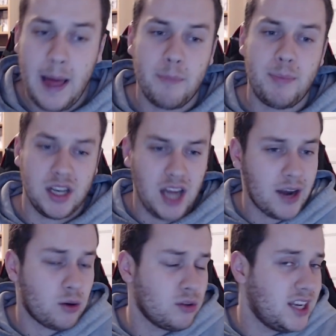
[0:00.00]
but I
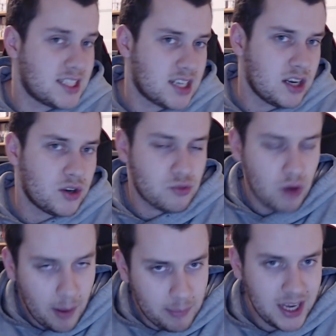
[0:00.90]
don't think it's going to
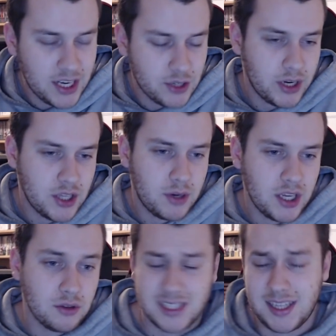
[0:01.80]
drop in
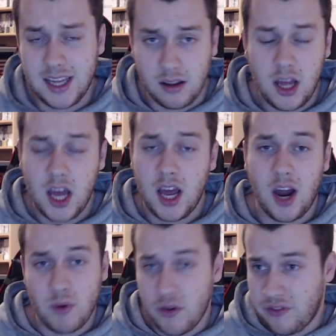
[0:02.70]
2022. Still,
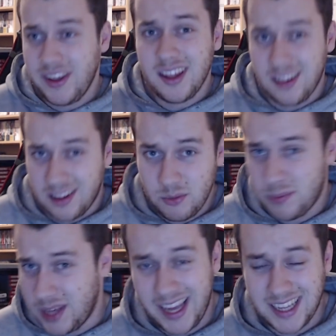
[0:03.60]
a reveal would
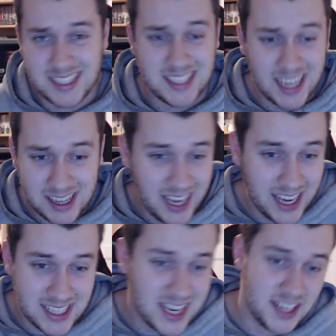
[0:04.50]
be insanely
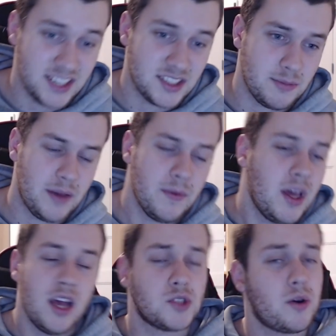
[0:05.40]
exciting to me,
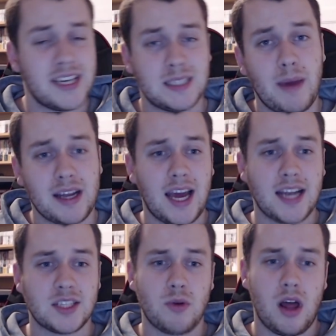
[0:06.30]
so I expect that
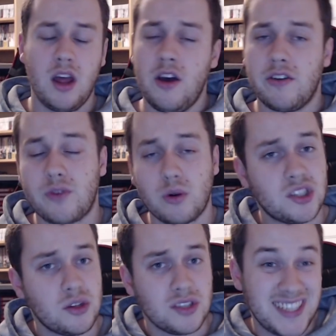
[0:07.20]
as well. Of course,
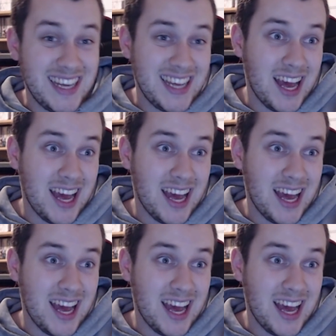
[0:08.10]
there's the